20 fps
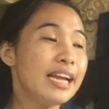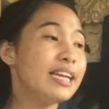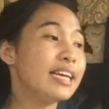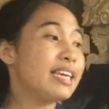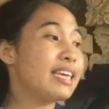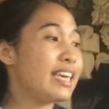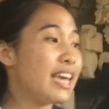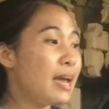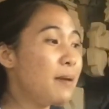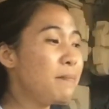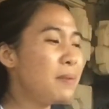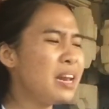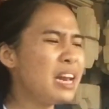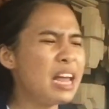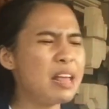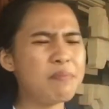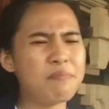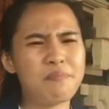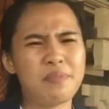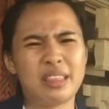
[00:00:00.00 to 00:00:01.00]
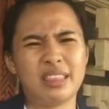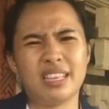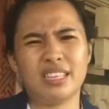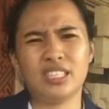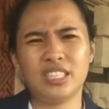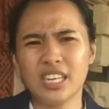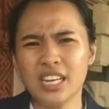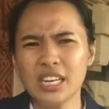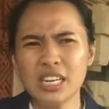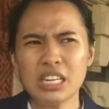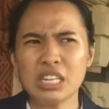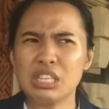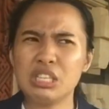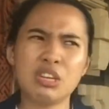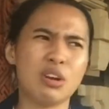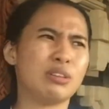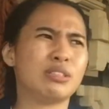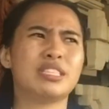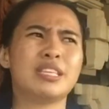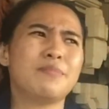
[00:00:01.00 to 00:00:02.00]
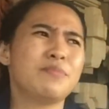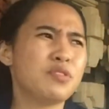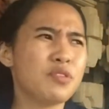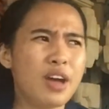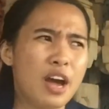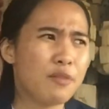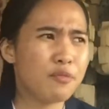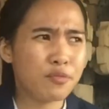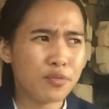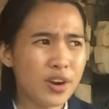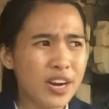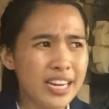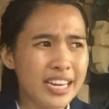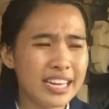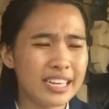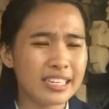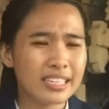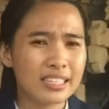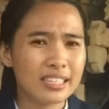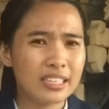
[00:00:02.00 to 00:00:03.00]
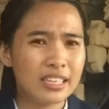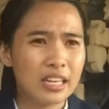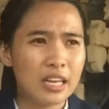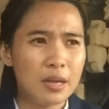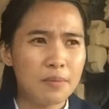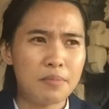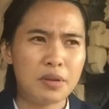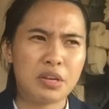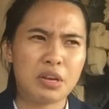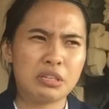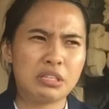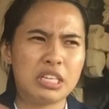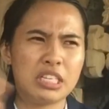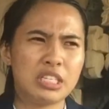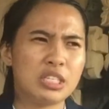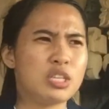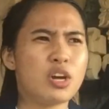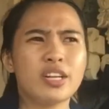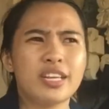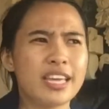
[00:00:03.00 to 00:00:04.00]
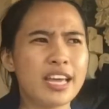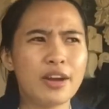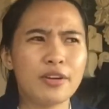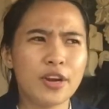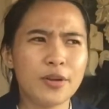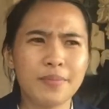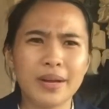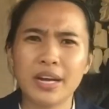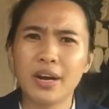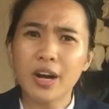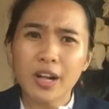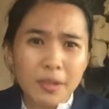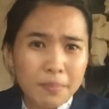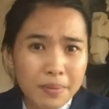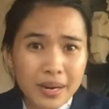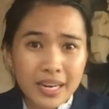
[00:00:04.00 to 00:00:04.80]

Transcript: The campaign and petition don't seem to have worked because it's not carried by all